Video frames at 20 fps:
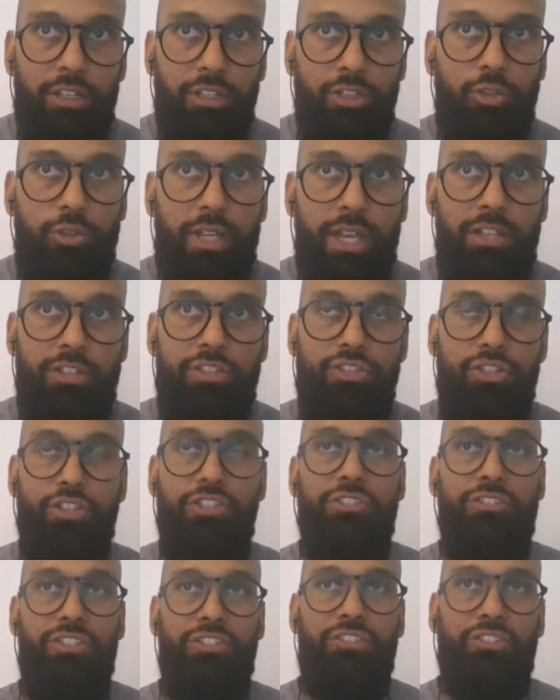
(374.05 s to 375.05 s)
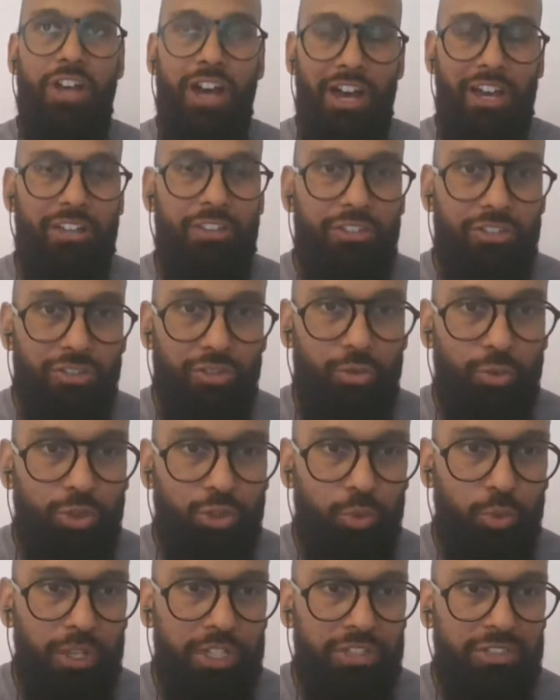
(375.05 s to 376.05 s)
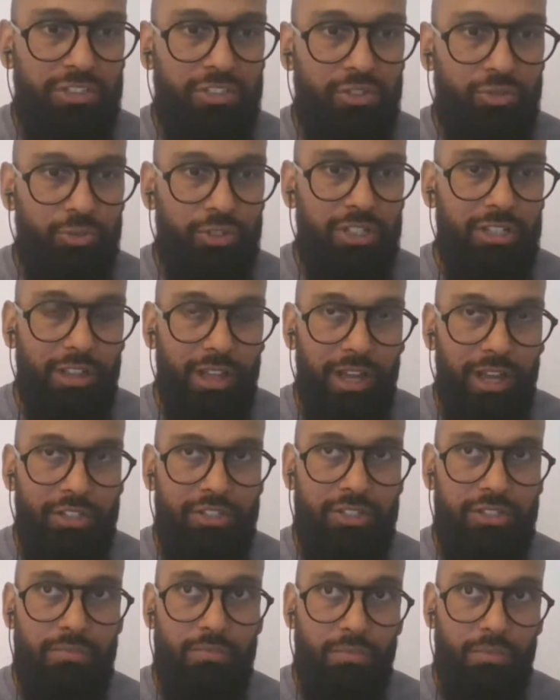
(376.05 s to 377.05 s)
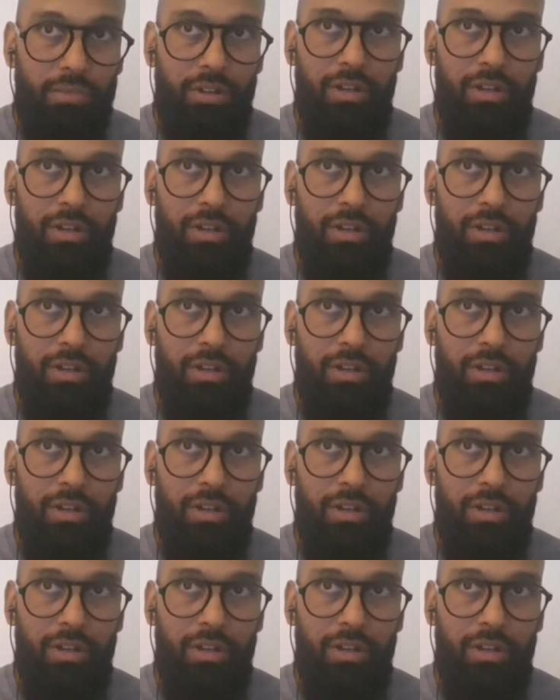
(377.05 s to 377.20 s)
you can just decide to switch the street lights